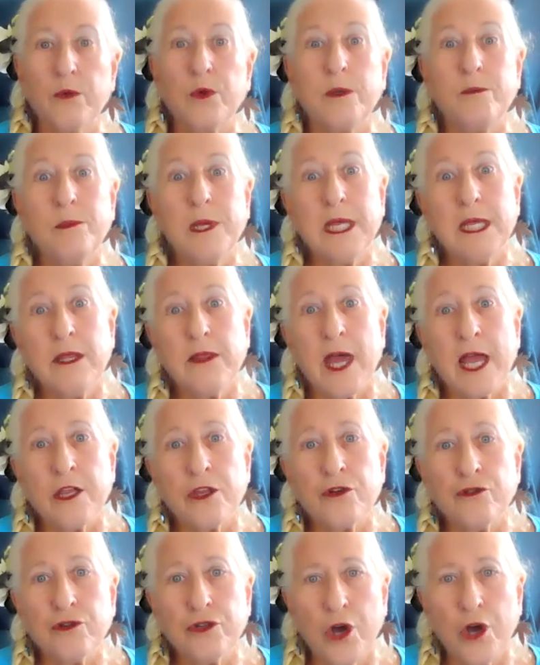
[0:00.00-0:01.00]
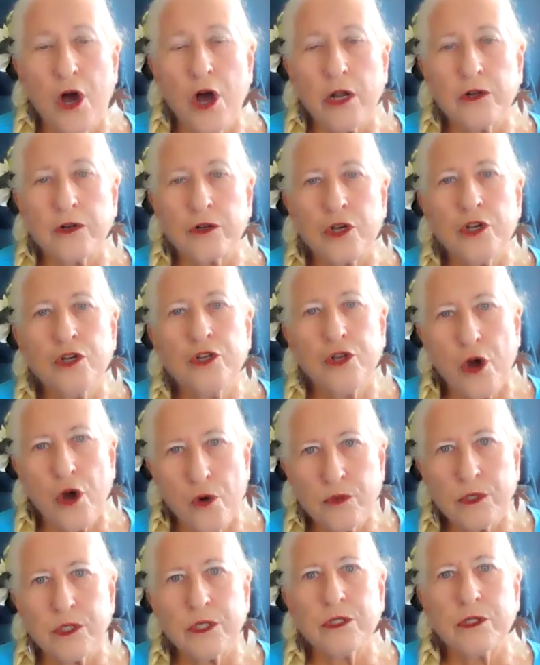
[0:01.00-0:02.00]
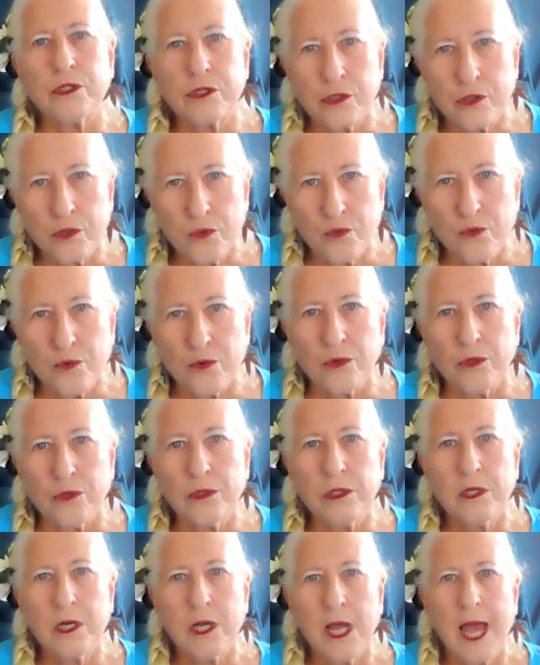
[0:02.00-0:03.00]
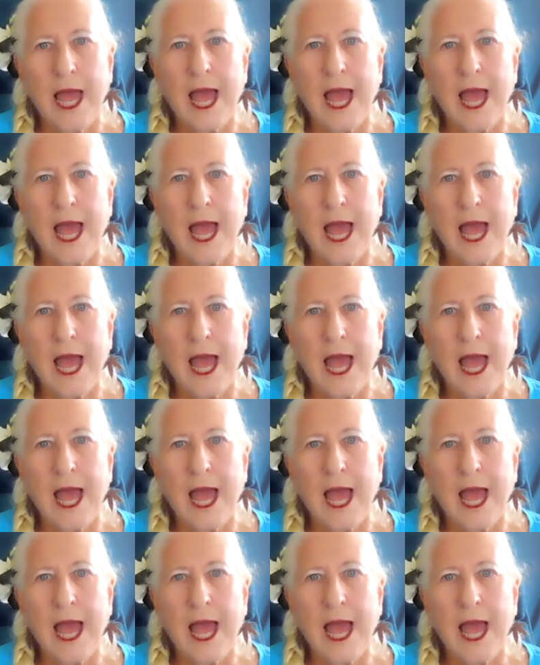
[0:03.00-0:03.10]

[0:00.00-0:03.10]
It would mean that your daughter could go to school